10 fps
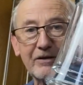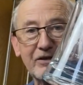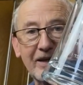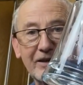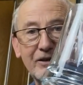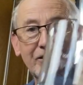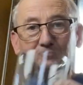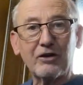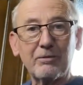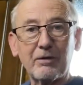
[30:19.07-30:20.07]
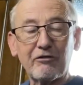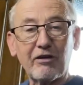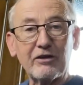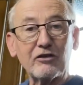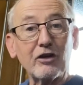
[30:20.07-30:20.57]
tankard that my
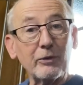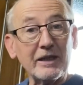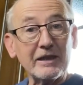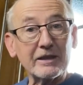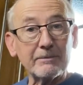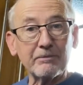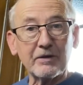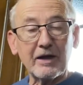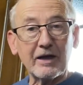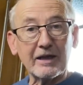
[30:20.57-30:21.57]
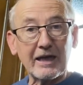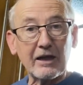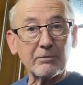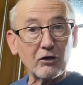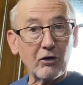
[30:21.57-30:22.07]
friends Louise and
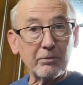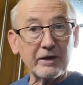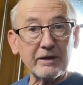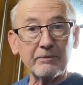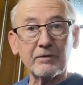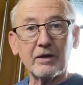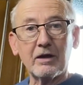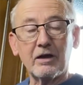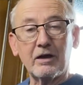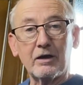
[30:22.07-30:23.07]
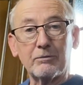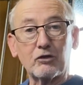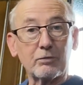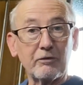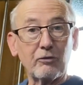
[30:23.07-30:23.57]
Callum got me
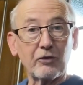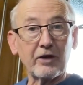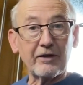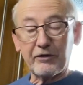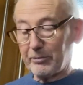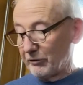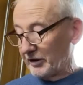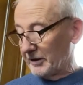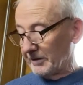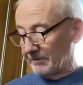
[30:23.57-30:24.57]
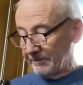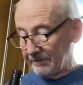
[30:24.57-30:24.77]
just before they left the marina.